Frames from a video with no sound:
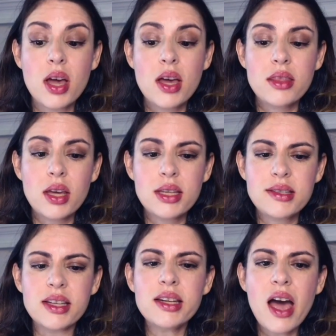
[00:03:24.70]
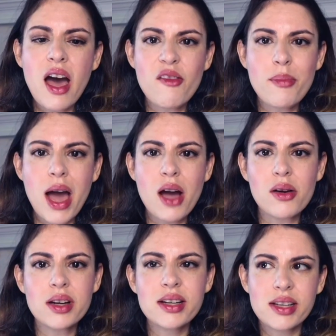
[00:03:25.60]
that did have
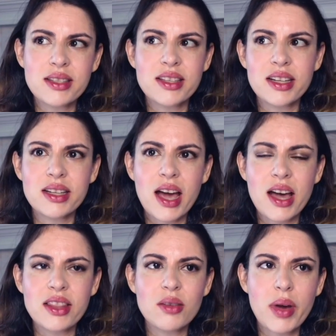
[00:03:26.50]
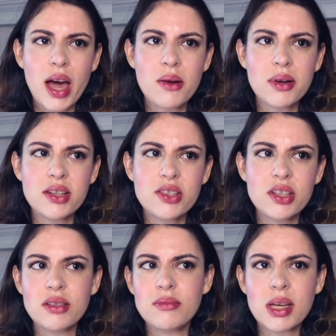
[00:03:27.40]
power because it had the power
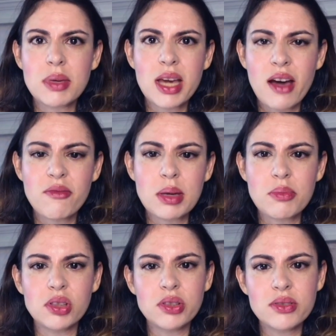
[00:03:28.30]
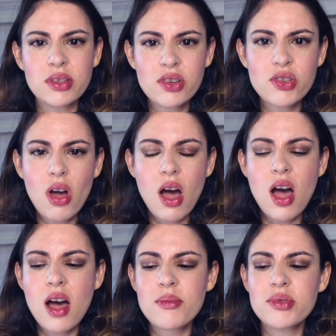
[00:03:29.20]
to maybe have people lose their
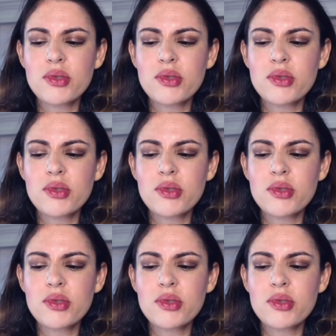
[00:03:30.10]
jobs